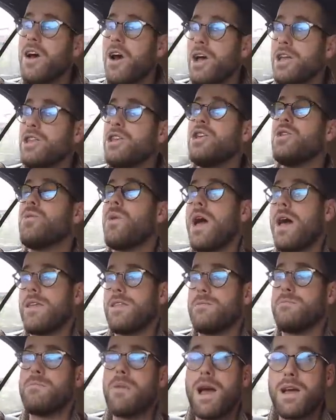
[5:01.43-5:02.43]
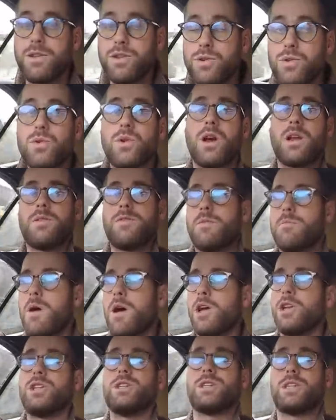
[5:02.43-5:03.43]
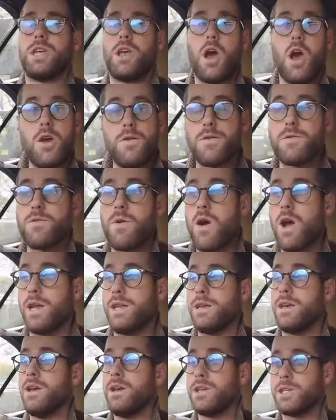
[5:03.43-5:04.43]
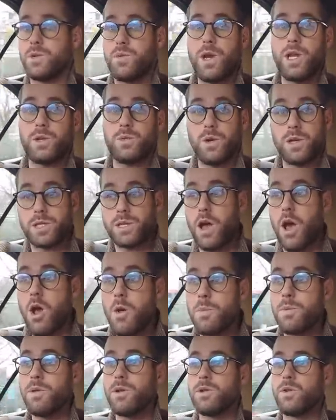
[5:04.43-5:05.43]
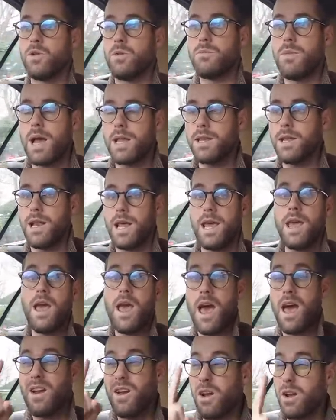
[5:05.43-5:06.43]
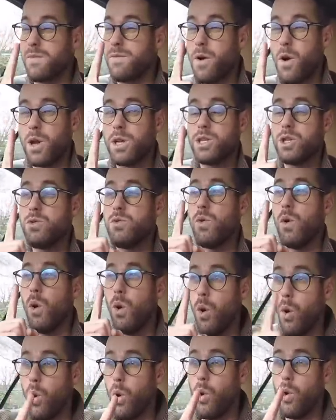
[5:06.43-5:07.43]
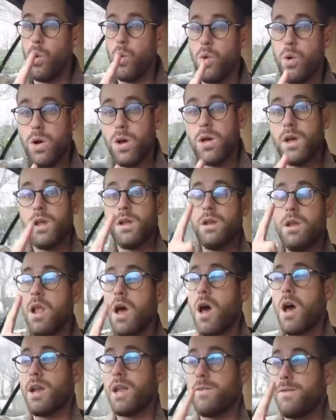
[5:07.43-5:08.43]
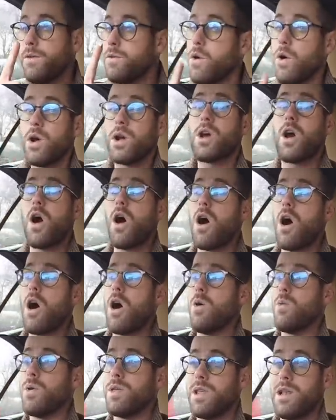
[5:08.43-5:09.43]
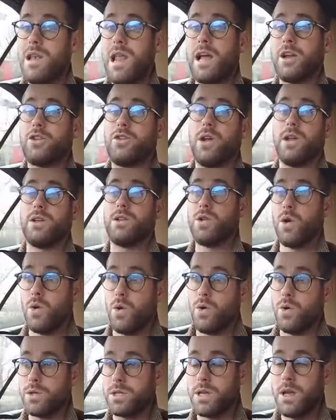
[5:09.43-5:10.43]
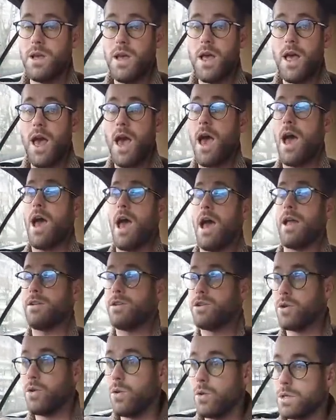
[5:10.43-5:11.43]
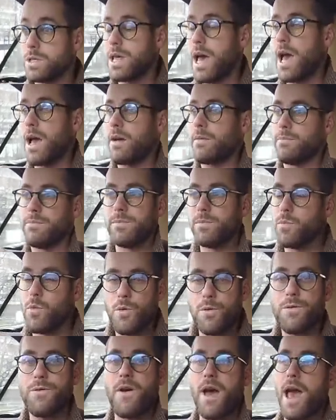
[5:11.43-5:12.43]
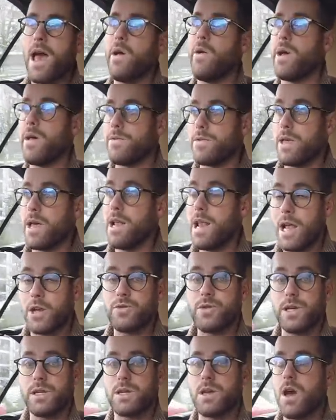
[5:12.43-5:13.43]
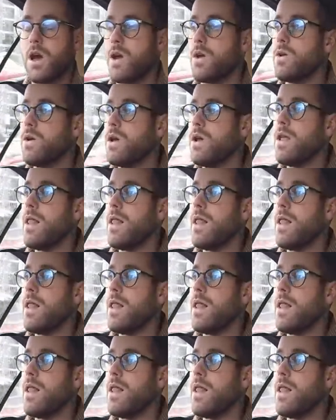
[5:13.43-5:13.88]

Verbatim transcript: I knew where the manual kind of emergency override switch was to open the door manually. And I advise you all learn if you've got a car with electric doors uh, and doors that will fail if the electrics go,